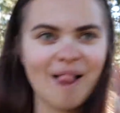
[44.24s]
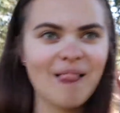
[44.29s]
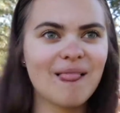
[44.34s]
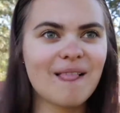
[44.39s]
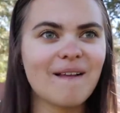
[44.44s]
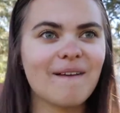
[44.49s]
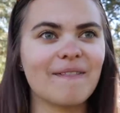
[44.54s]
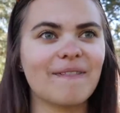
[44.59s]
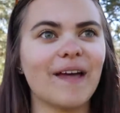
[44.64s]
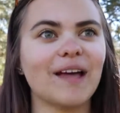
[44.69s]

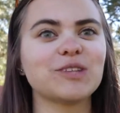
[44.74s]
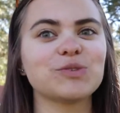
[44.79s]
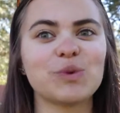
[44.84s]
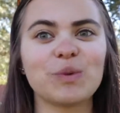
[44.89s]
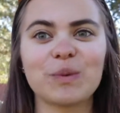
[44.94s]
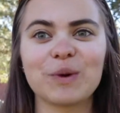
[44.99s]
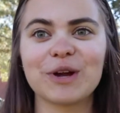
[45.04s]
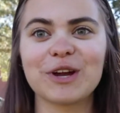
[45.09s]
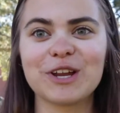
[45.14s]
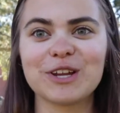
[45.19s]
that's what
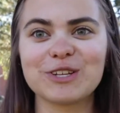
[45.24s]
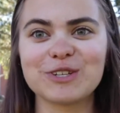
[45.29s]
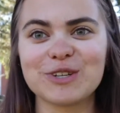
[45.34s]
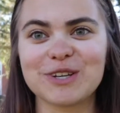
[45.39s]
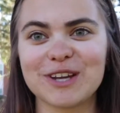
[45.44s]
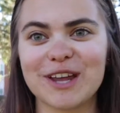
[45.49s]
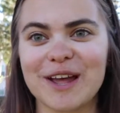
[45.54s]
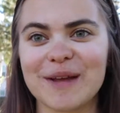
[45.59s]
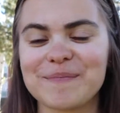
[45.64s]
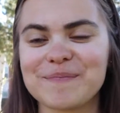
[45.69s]
we're gonna do
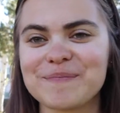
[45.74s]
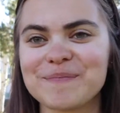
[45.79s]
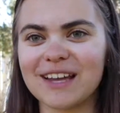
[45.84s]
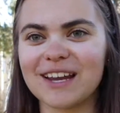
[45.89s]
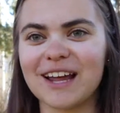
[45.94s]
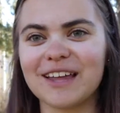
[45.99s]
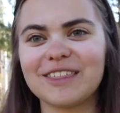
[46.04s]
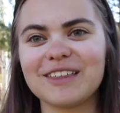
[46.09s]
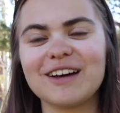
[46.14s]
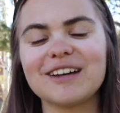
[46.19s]
today.
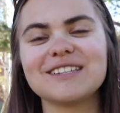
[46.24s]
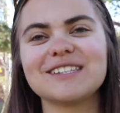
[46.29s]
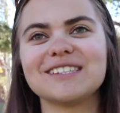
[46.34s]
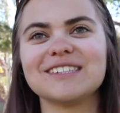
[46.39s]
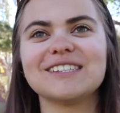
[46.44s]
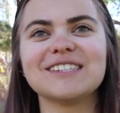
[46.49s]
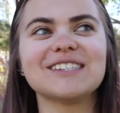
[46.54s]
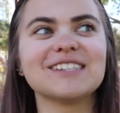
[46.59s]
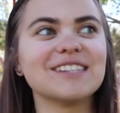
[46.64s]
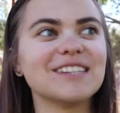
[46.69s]
And I thought,
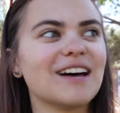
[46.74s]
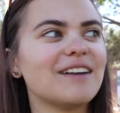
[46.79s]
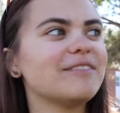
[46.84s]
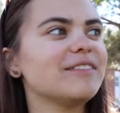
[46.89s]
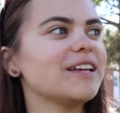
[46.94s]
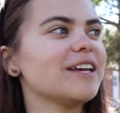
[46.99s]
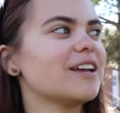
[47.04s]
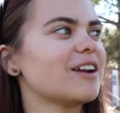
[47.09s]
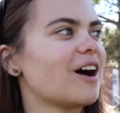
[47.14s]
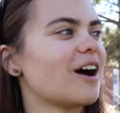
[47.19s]
since it's
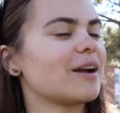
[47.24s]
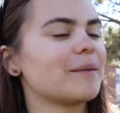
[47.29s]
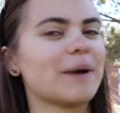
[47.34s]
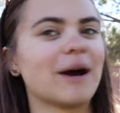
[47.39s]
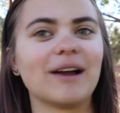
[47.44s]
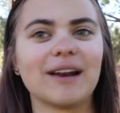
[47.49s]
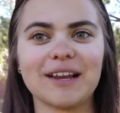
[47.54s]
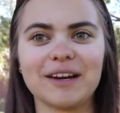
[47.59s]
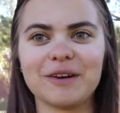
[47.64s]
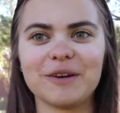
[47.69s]
lovely and autumn
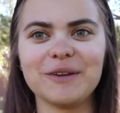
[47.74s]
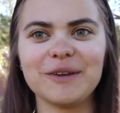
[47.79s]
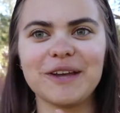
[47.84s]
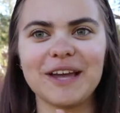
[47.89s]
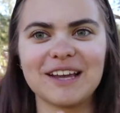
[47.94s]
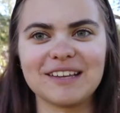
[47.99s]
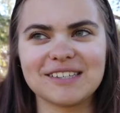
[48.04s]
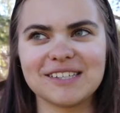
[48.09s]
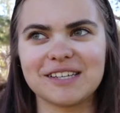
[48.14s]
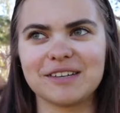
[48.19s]
out, and I know you
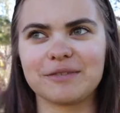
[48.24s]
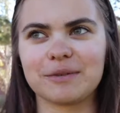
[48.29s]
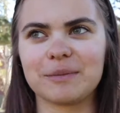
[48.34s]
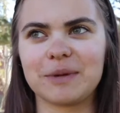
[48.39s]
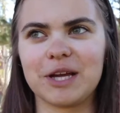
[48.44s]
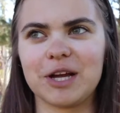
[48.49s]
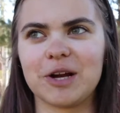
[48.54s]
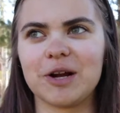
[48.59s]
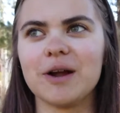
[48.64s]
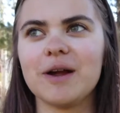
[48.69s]
can't see it from
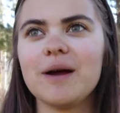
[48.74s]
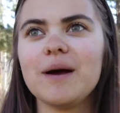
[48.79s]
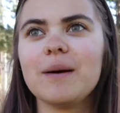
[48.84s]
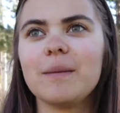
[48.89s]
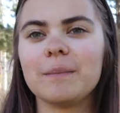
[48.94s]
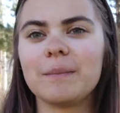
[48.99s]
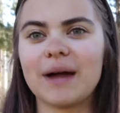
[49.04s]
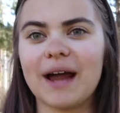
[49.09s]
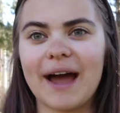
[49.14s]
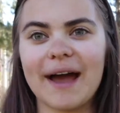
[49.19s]
here,
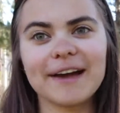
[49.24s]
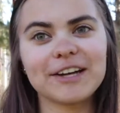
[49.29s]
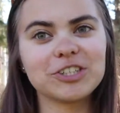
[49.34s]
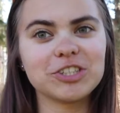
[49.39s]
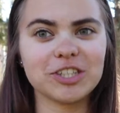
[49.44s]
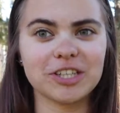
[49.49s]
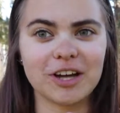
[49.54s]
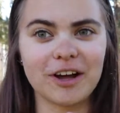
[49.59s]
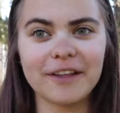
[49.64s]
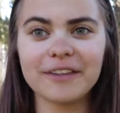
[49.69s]
but
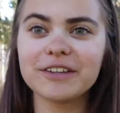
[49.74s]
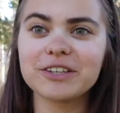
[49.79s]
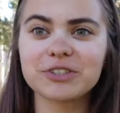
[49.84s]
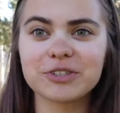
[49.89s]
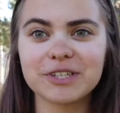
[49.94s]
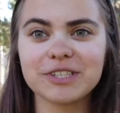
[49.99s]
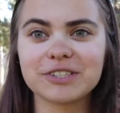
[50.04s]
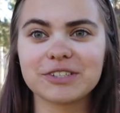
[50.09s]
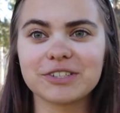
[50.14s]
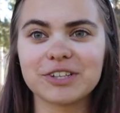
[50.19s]
actually all the
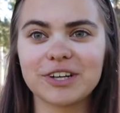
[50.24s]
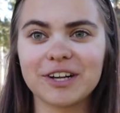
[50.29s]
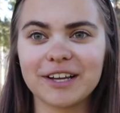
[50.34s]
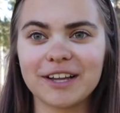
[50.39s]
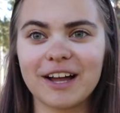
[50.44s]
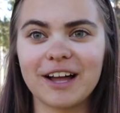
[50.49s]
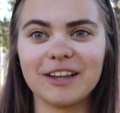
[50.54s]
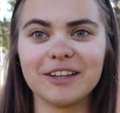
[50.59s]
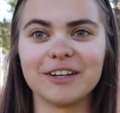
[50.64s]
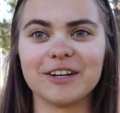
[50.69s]
trees are turning
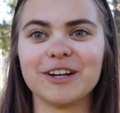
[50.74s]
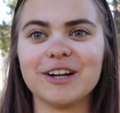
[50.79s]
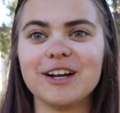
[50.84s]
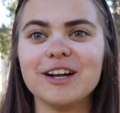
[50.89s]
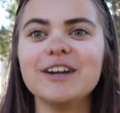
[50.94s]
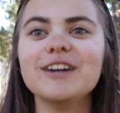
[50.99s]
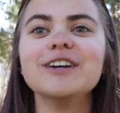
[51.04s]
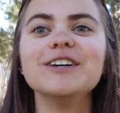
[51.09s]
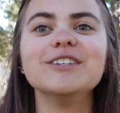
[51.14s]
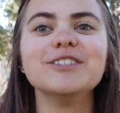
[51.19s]
color,
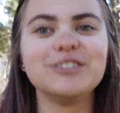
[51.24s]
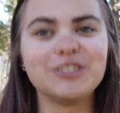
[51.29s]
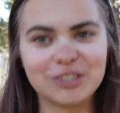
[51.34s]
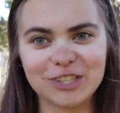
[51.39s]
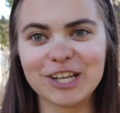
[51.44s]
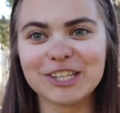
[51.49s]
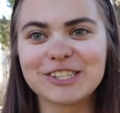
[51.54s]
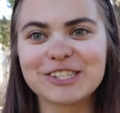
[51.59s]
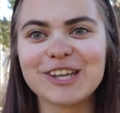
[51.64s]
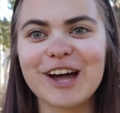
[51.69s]

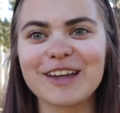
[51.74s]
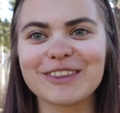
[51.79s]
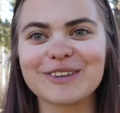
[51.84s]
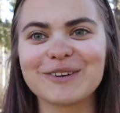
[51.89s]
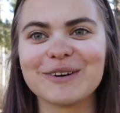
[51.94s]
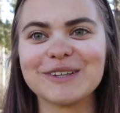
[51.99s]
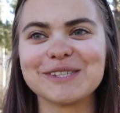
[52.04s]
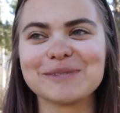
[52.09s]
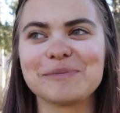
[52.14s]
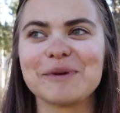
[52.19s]
just not the
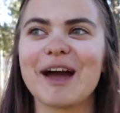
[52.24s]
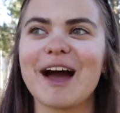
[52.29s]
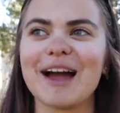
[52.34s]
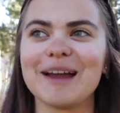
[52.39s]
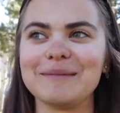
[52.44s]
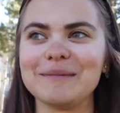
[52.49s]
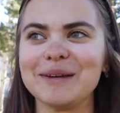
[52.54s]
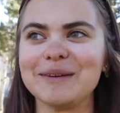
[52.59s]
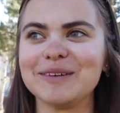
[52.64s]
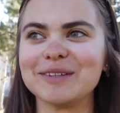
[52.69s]
ones
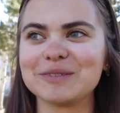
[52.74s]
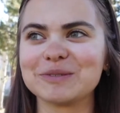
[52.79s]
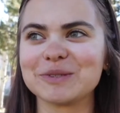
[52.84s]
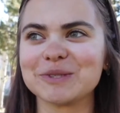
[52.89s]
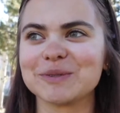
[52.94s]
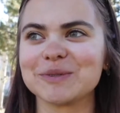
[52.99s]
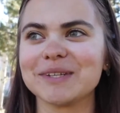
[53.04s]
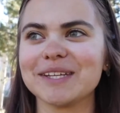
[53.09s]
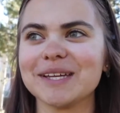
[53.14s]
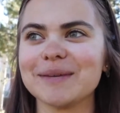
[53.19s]
behind me, which
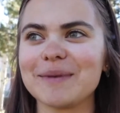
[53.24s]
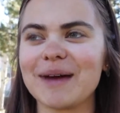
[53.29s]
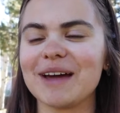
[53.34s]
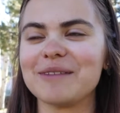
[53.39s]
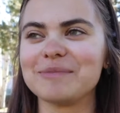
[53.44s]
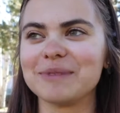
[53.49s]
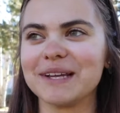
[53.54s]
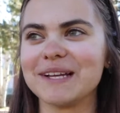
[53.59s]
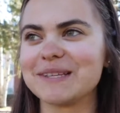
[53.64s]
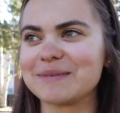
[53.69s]
was really
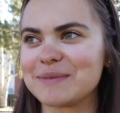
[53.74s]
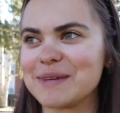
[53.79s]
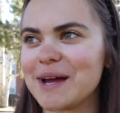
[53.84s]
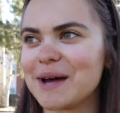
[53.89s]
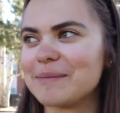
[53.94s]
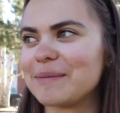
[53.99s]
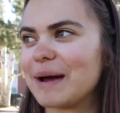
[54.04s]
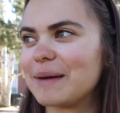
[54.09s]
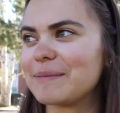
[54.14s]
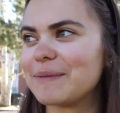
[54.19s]
bad placement
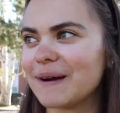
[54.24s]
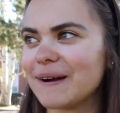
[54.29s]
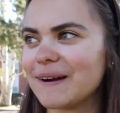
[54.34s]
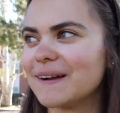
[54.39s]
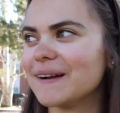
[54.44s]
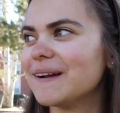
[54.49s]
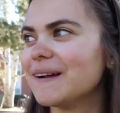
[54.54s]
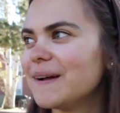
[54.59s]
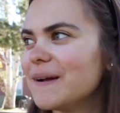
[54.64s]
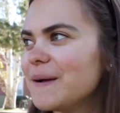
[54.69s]
on my part.
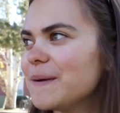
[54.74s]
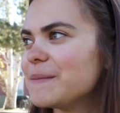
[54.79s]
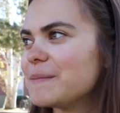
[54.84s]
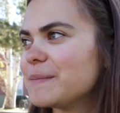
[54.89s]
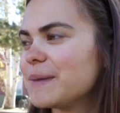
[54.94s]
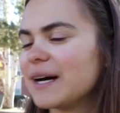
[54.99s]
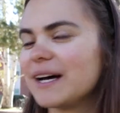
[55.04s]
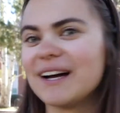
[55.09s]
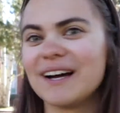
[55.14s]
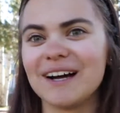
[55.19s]

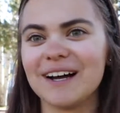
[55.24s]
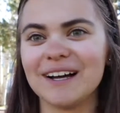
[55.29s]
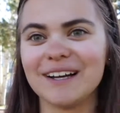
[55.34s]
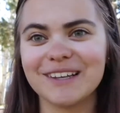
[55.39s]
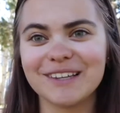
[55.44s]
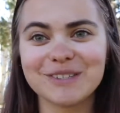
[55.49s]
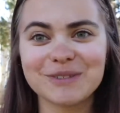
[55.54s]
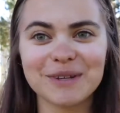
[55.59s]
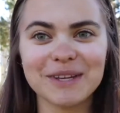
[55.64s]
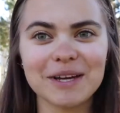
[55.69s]
But
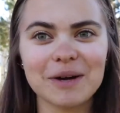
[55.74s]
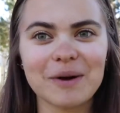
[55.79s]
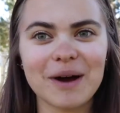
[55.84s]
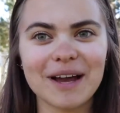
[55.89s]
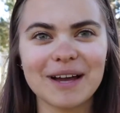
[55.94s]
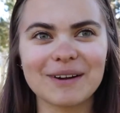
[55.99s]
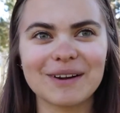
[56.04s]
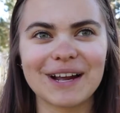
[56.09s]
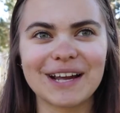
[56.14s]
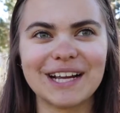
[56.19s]
it's really
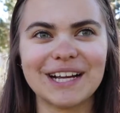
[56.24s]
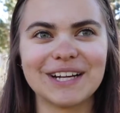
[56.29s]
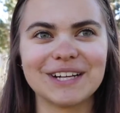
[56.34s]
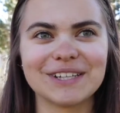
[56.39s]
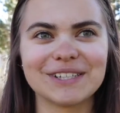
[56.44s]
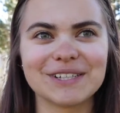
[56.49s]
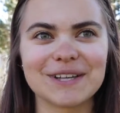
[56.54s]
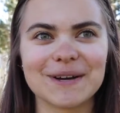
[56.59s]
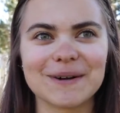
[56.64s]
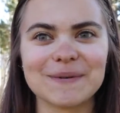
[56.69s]
quiet right here,
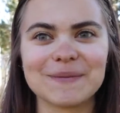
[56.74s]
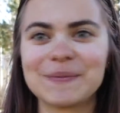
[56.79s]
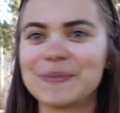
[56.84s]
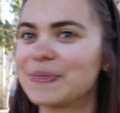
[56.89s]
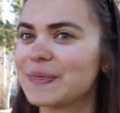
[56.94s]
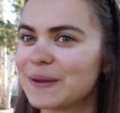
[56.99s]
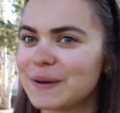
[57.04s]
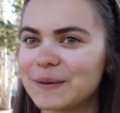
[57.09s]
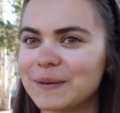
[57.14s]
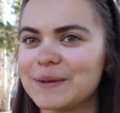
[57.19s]
so
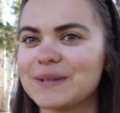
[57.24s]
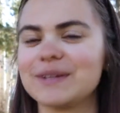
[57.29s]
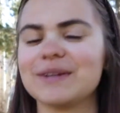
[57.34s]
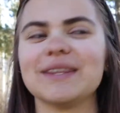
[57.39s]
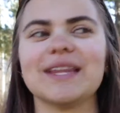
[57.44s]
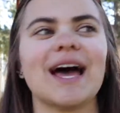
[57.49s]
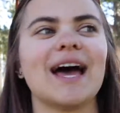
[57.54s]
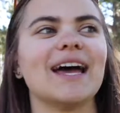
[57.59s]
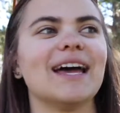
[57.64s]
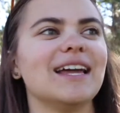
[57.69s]
we're doing
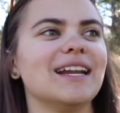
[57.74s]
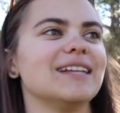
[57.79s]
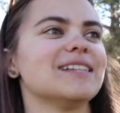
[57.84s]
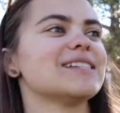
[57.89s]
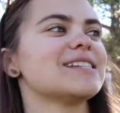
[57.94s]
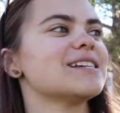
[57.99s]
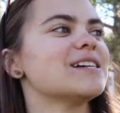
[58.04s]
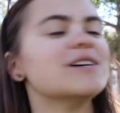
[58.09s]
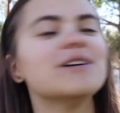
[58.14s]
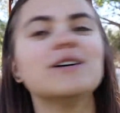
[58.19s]
that, and it's